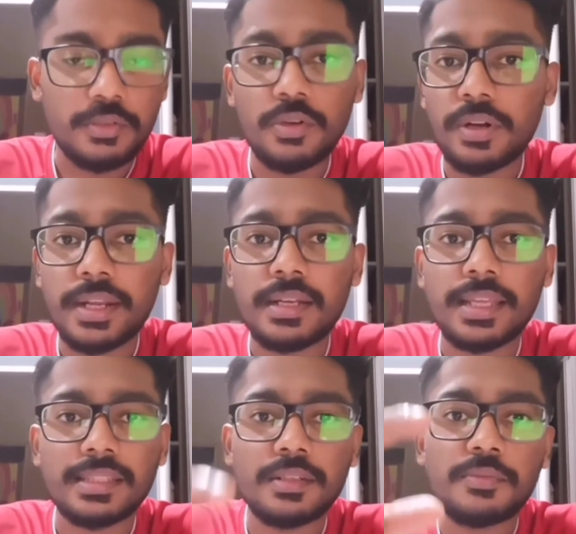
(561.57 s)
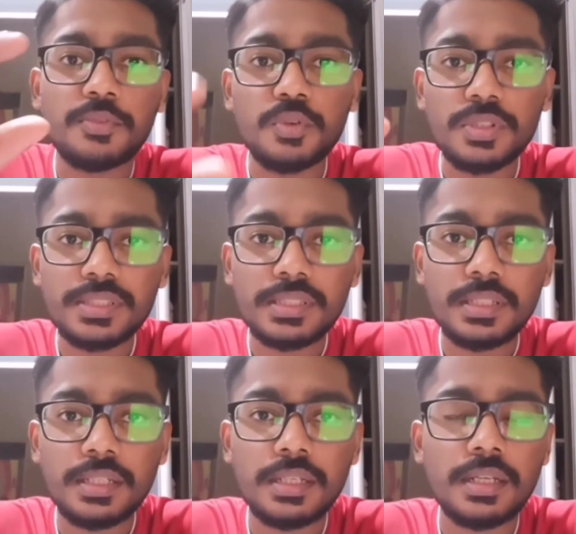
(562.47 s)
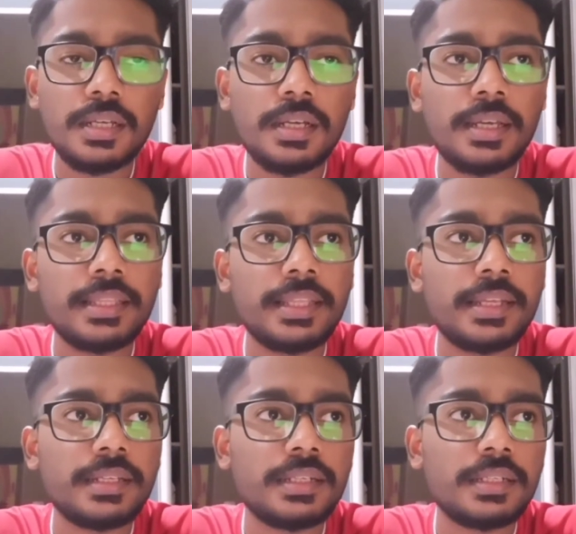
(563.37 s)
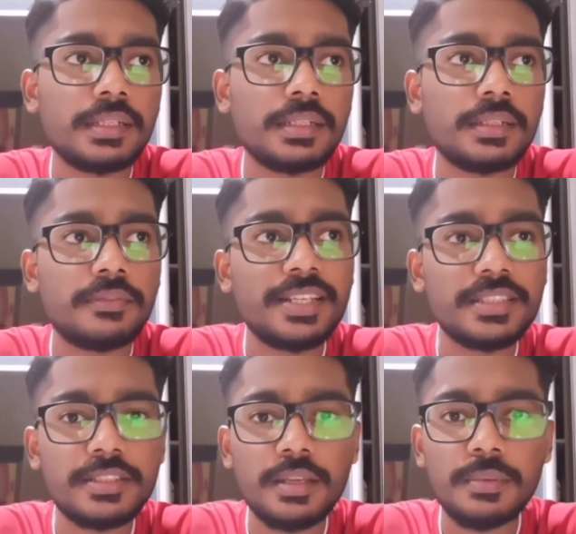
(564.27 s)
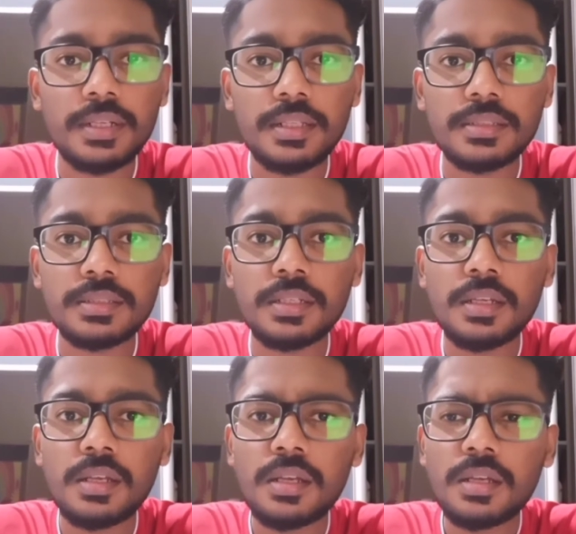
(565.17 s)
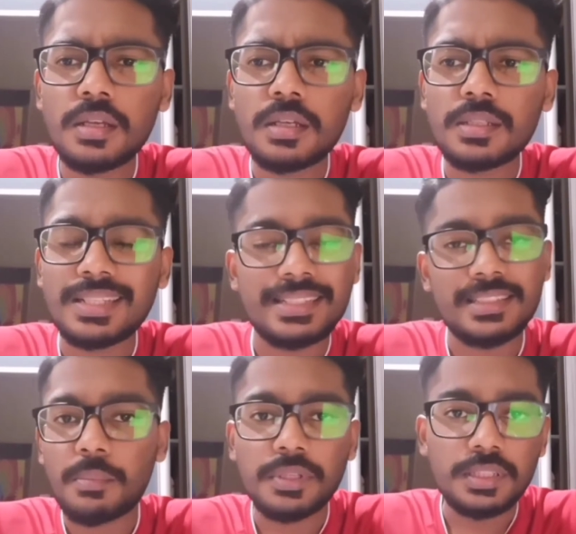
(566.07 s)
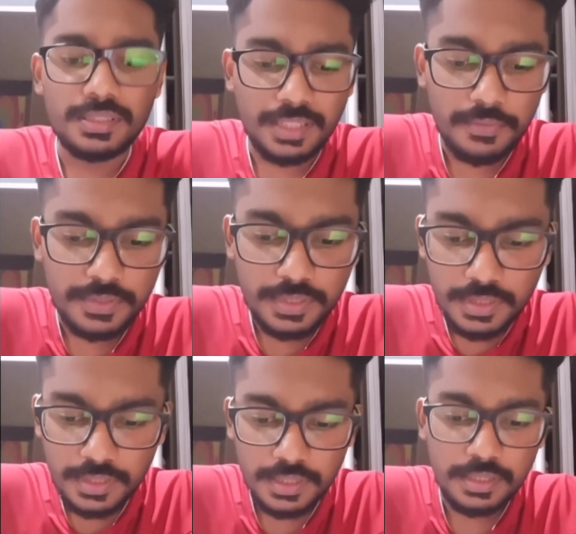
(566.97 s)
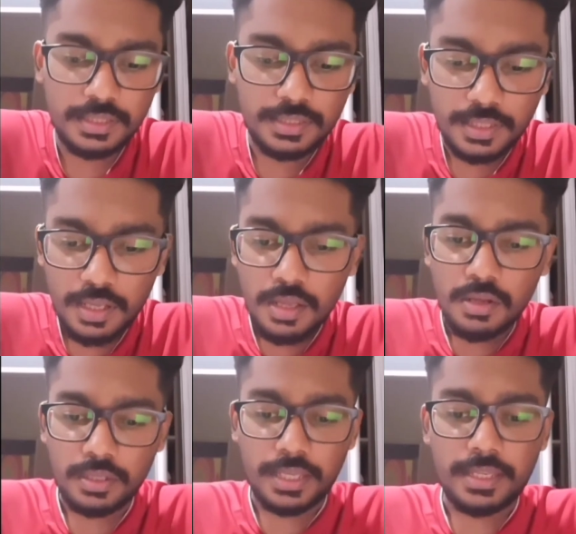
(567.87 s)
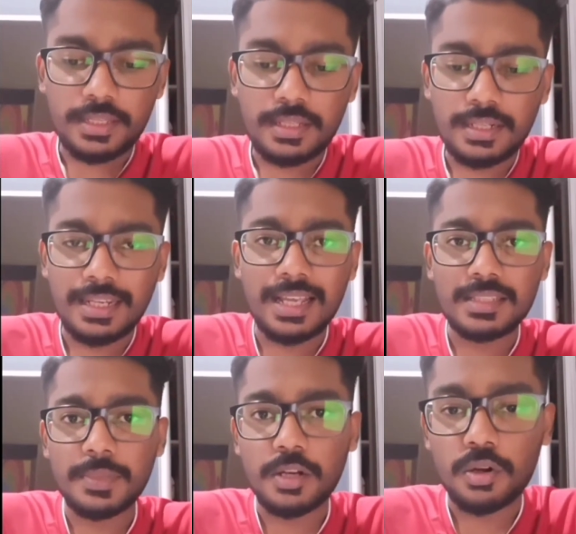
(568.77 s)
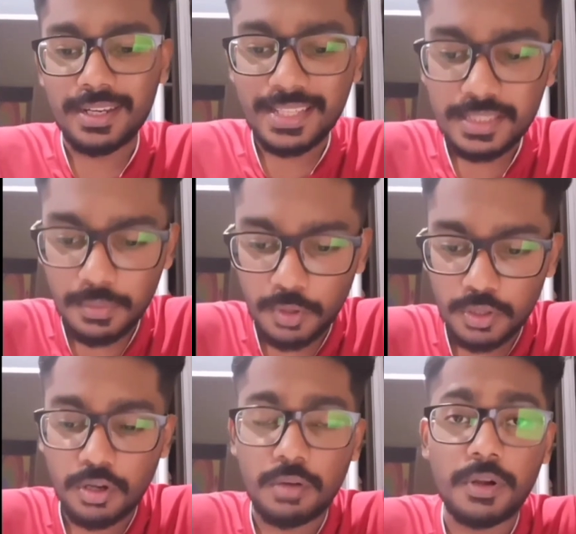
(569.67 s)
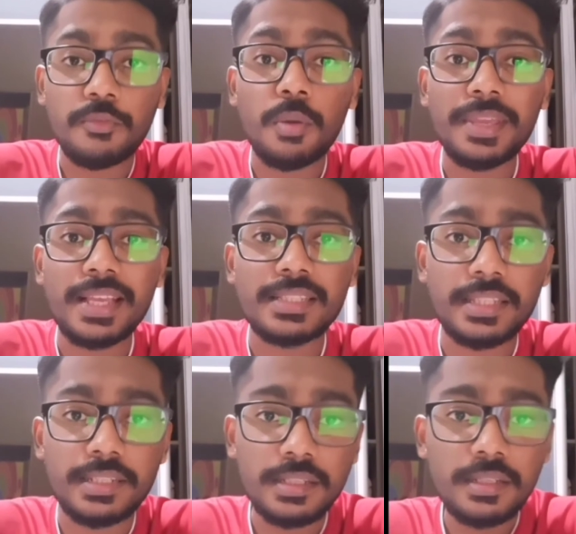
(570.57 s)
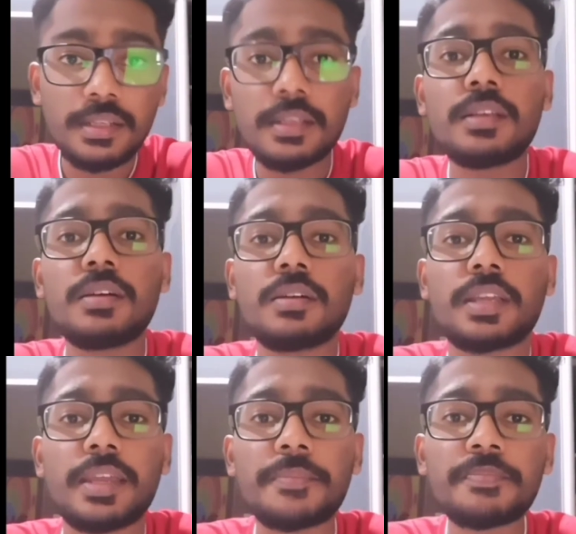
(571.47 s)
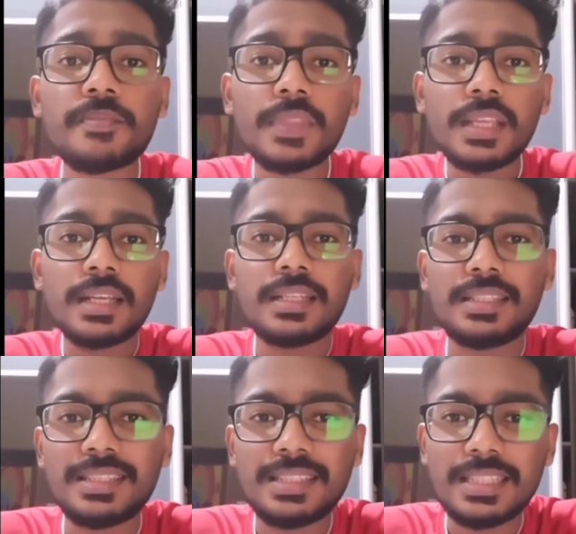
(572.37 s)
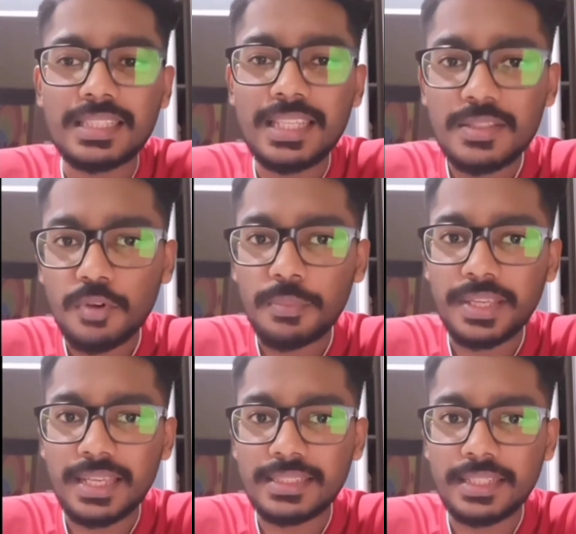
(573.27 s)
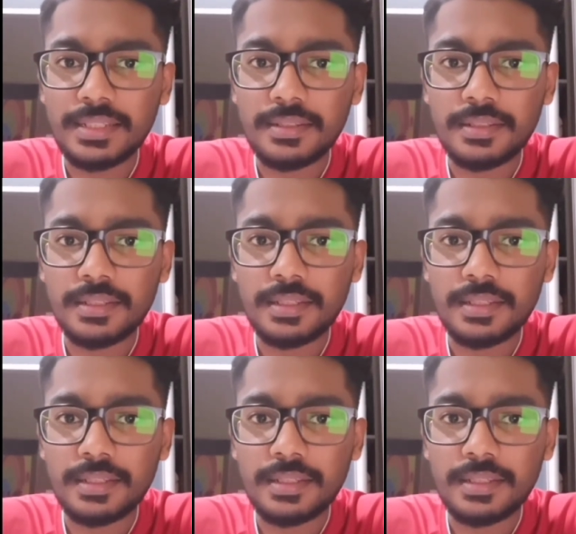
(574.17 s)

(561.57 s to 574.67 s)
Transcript: you know, right, like the fruits and then vegetables and some other stuffs. Okay, last but not least, I'm going to talk about formic acid. Okay, this formic acid,